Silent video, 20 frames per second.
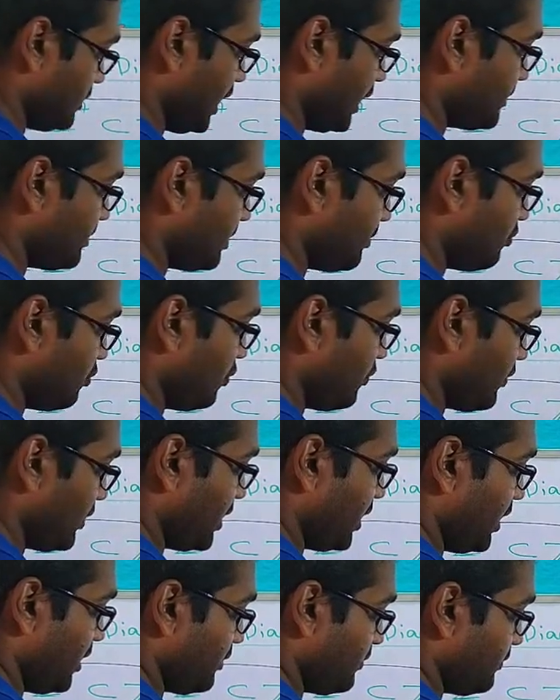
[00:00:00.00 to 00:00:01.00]
Let me move
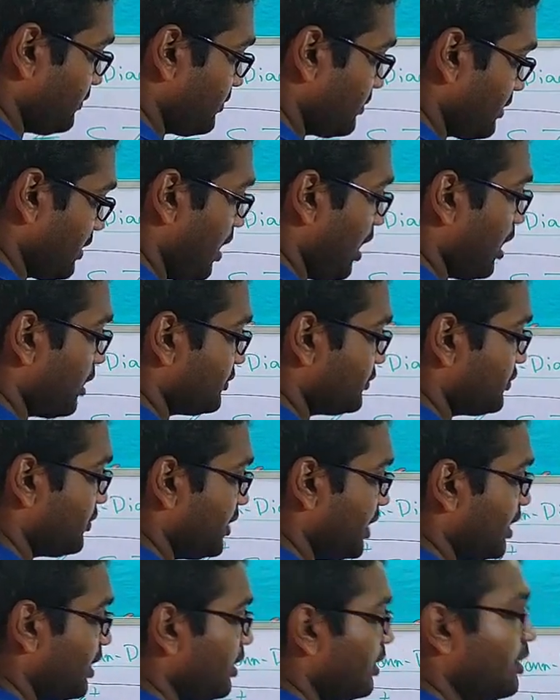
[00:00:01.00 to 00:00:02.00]
here. R
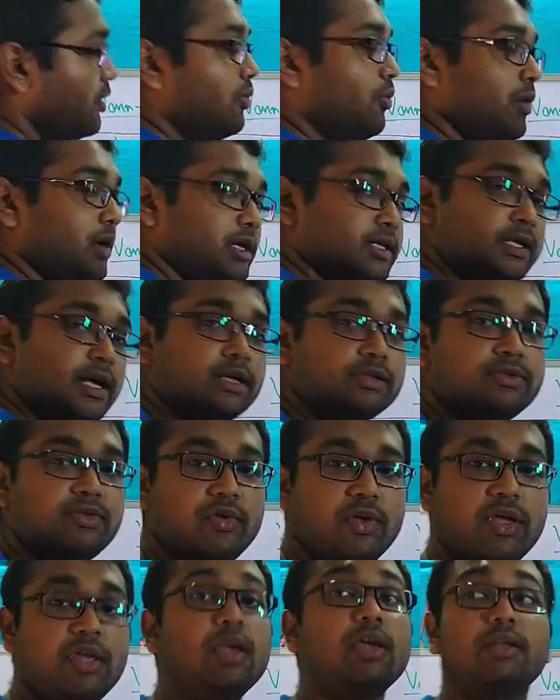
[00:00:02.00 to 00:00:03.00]
three. What is R
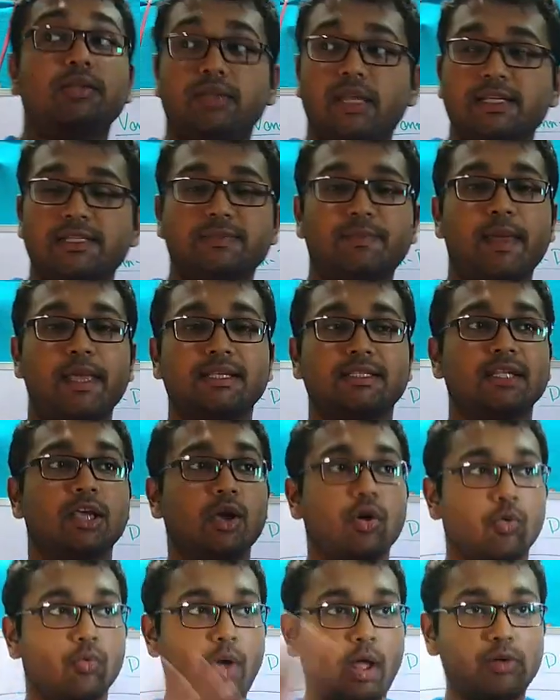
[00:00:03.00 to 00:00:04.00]
three? The
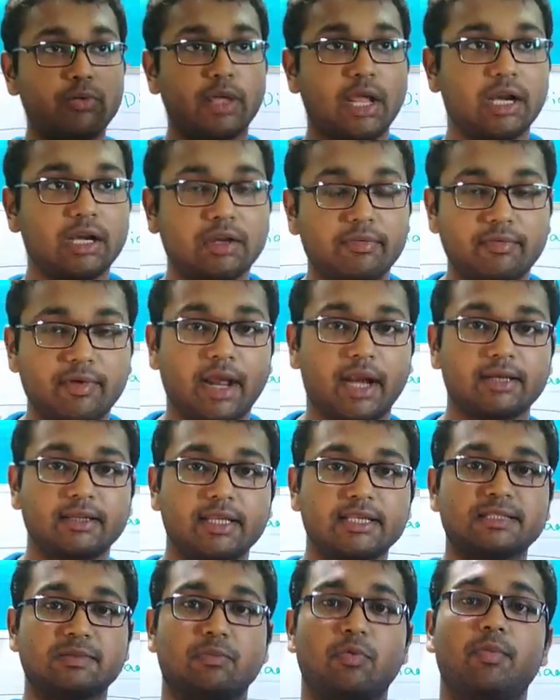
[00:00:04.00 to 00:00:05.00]
space where we are living at
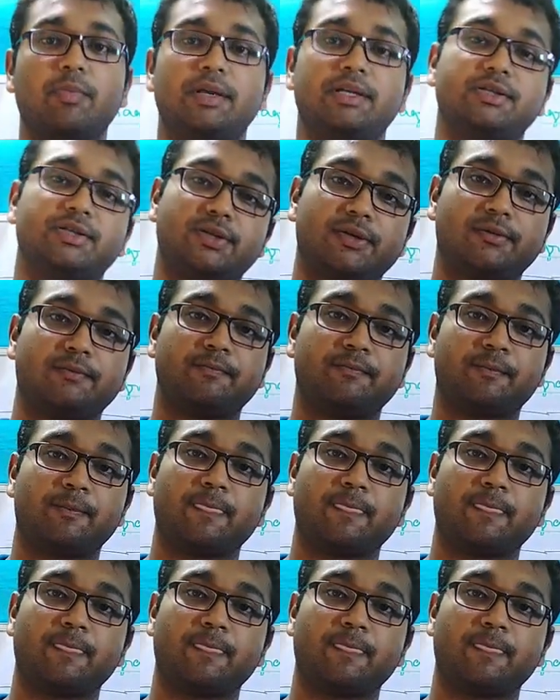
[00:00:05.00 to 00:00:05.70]
this moment.